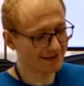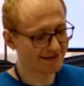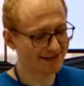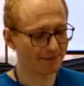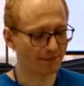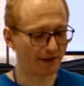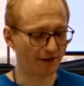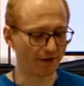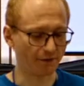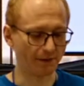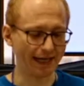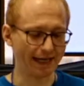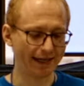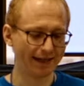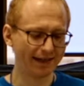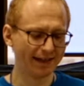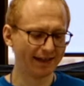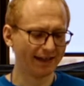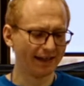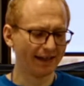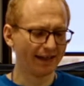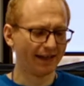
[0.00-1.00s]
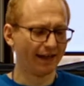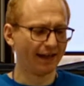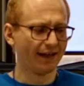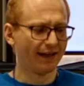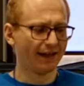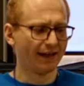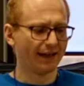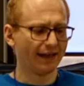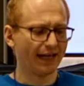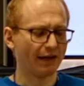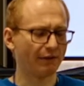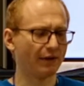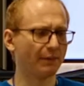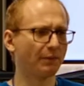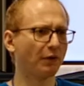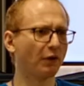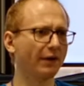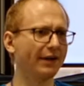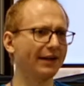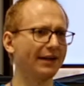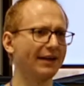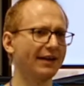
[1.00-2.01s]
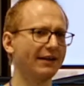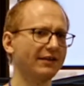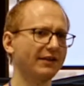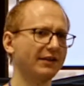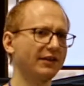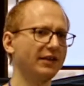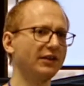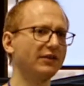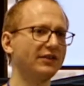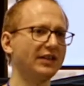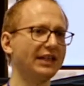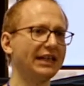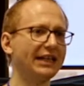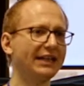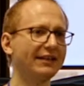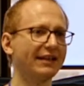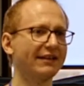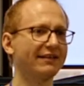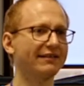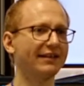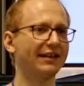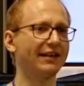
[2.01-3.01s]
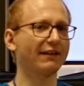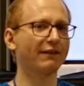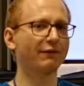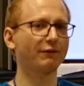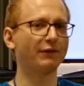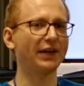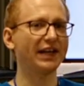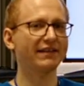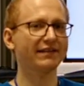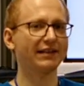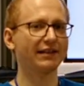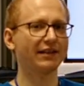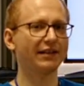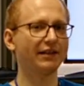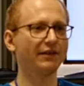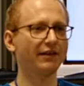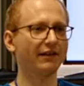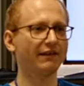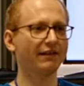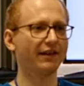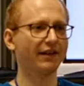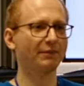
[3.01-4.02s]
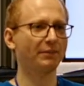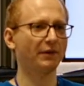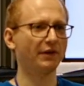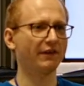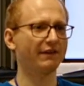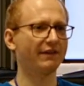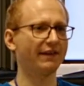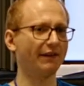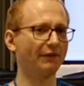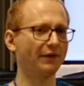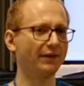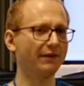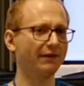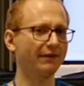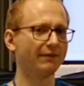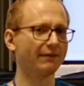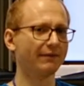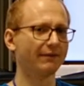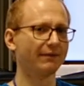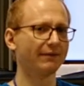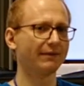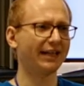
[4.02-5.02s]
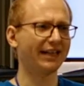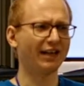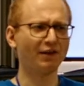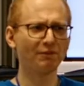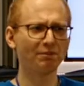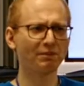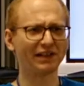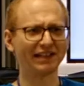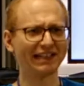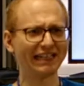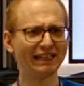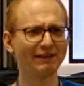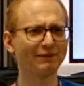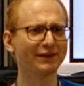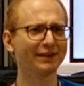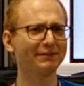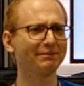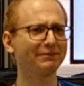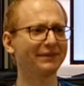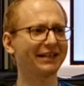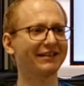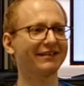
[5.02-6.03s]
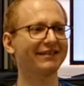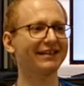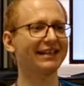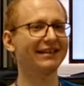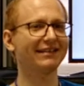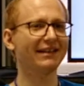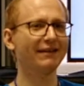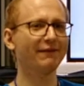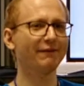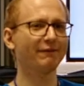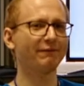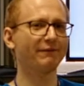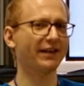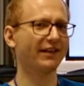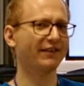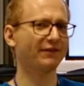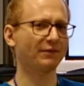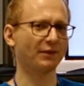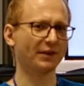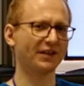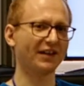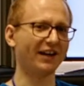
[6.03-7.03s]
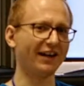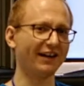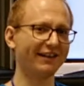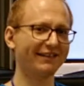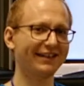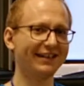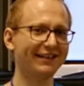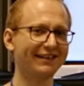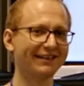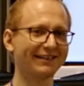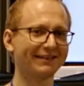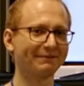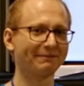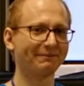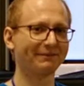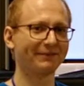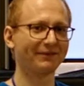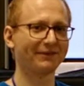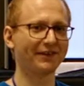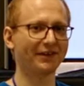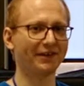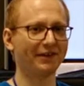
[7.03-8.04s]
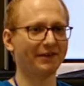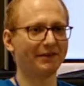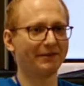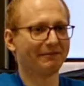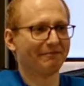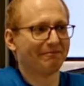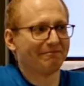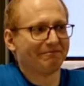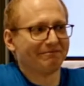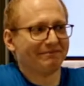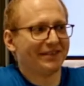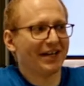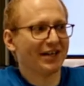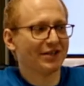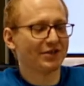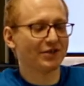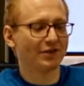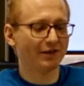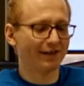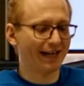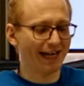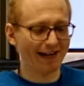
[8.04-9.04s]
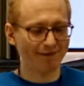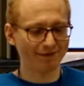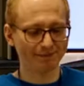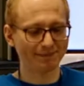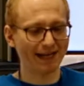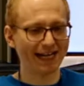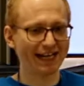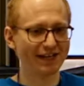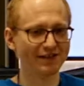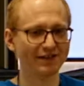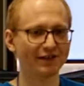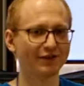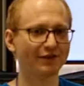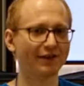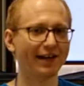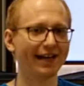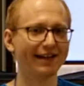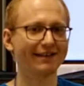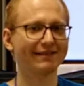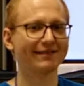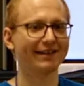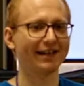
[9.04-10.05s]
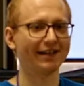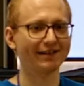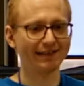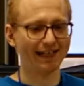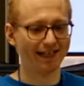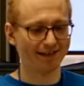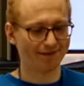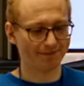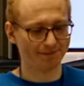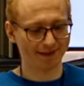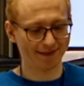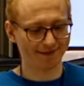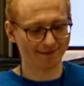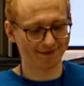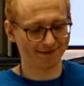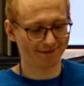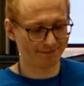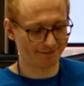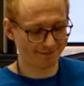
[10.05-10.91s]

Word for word: it some other way. I reported it to Qt. They said it's fixed in Qt six point seven. I don't believe them, because they didn't fix what caused it. So not sure. I haven't managed to try this out yet, because